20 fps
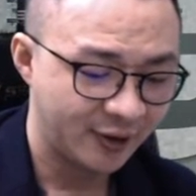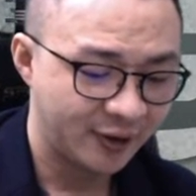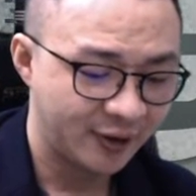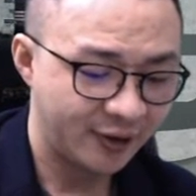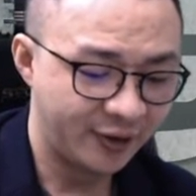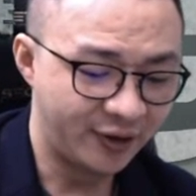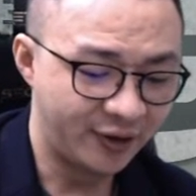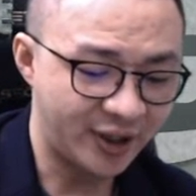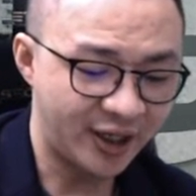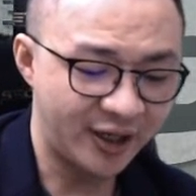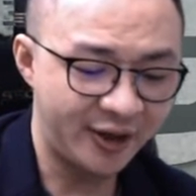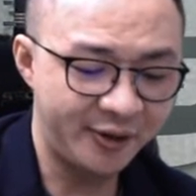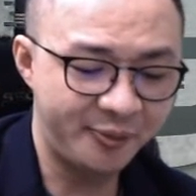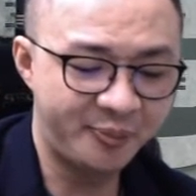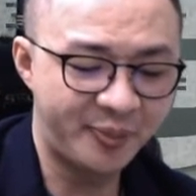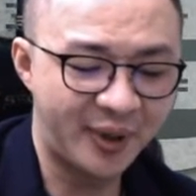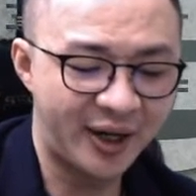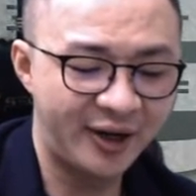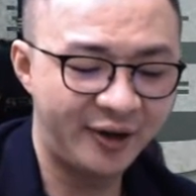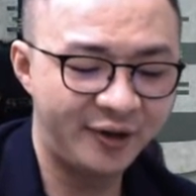Okay,
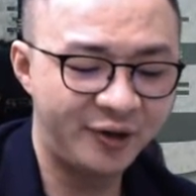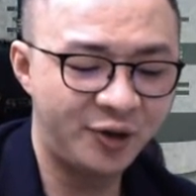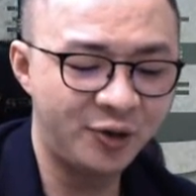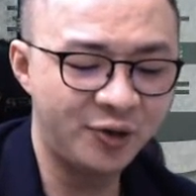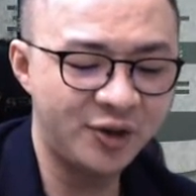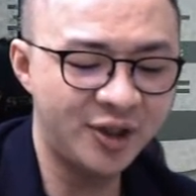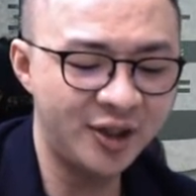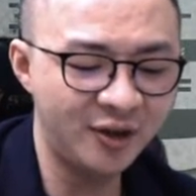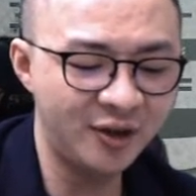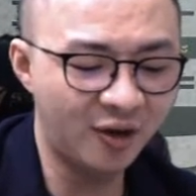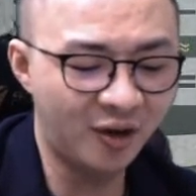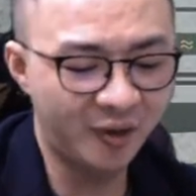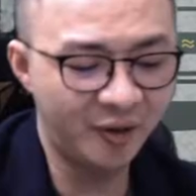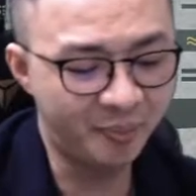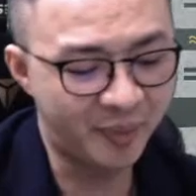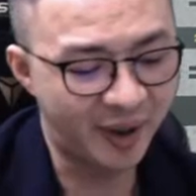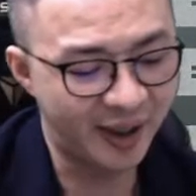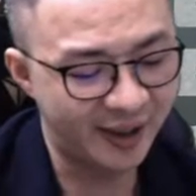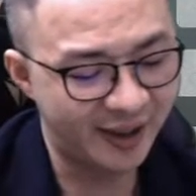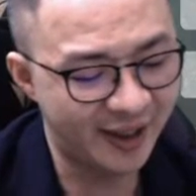by
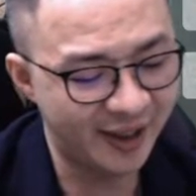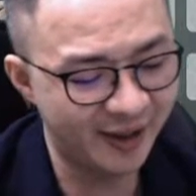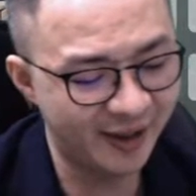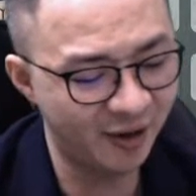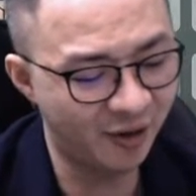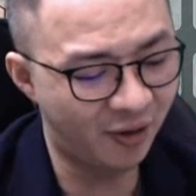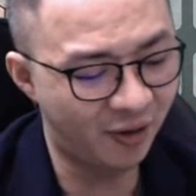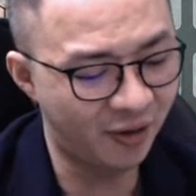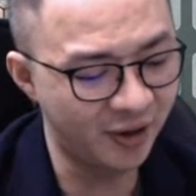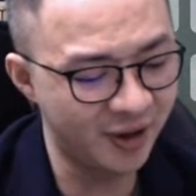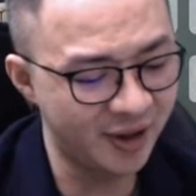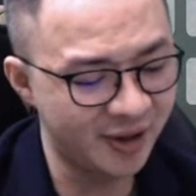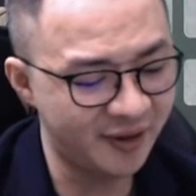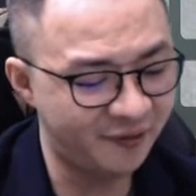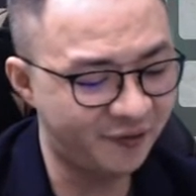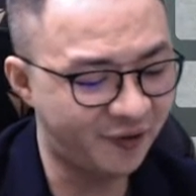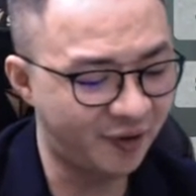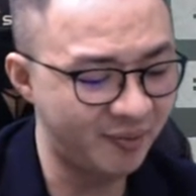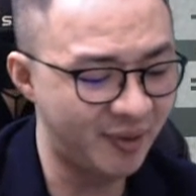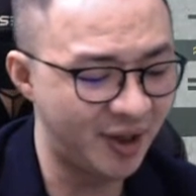getting all this
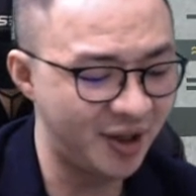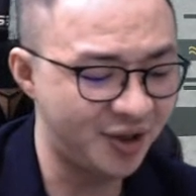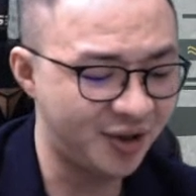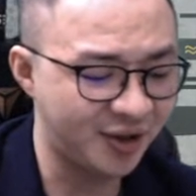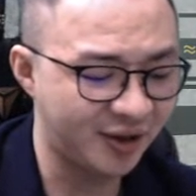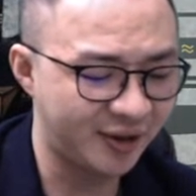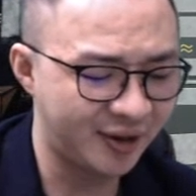information,